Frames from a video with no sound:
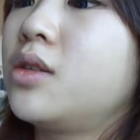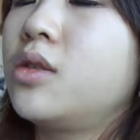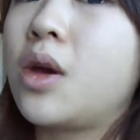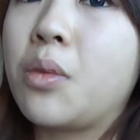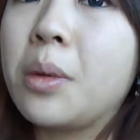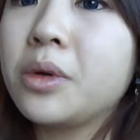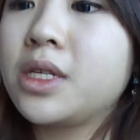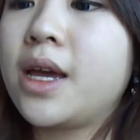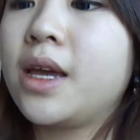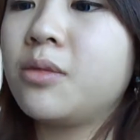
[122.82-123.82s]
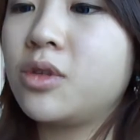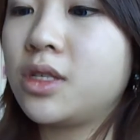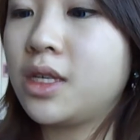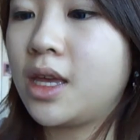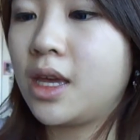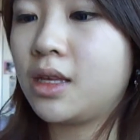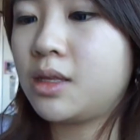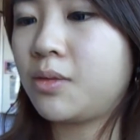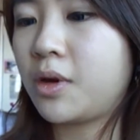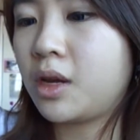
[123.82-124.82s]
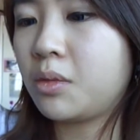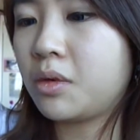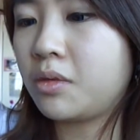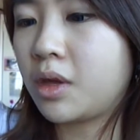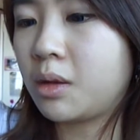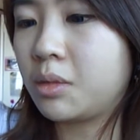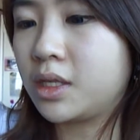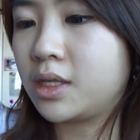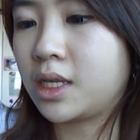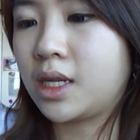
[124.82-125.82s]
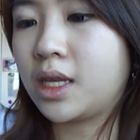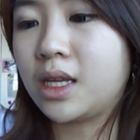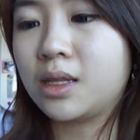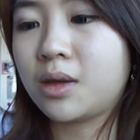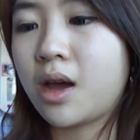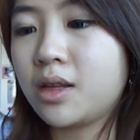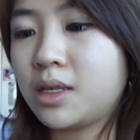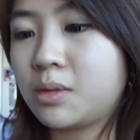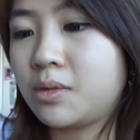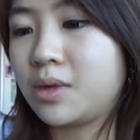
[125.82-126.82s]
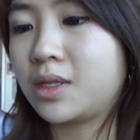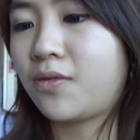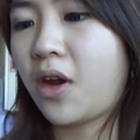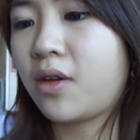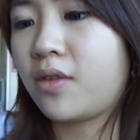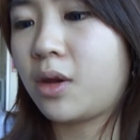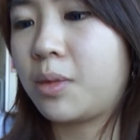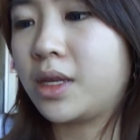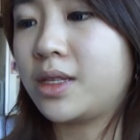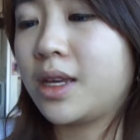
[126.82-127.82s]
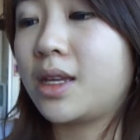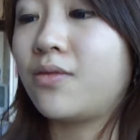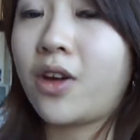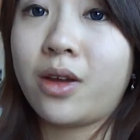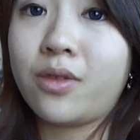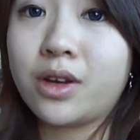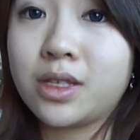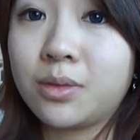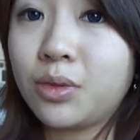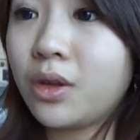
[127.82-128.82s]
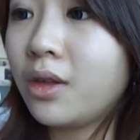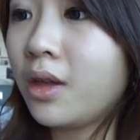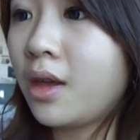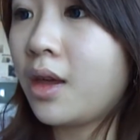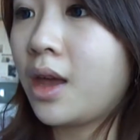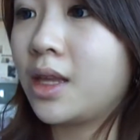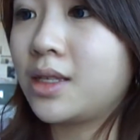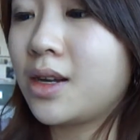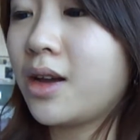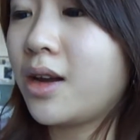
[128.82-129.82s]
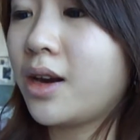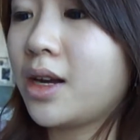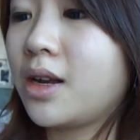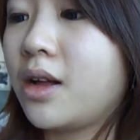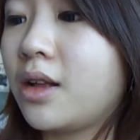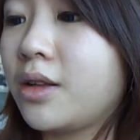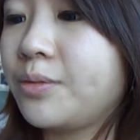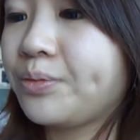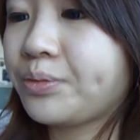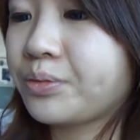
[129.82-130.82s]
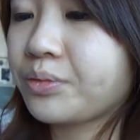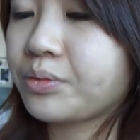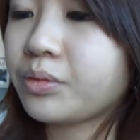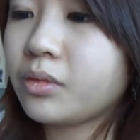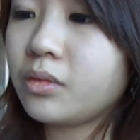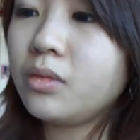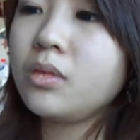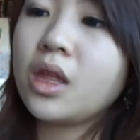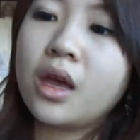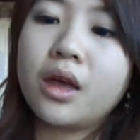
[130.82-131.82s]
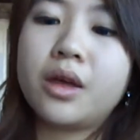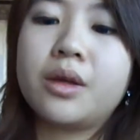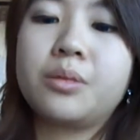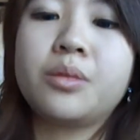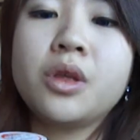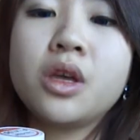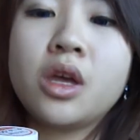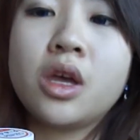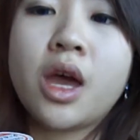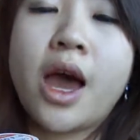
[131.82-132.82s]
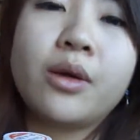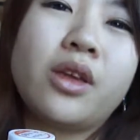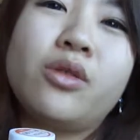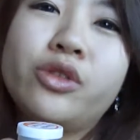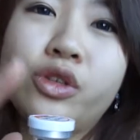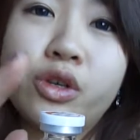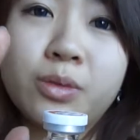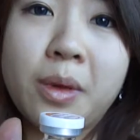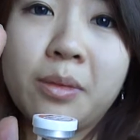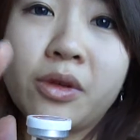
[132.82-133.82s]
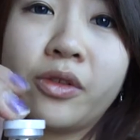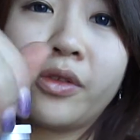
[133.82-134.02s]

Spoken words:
do that one more time just in case for anyone that misses anything. The concept of it's very, very basic and very, very simple. It's not hard at all. I usually use my middle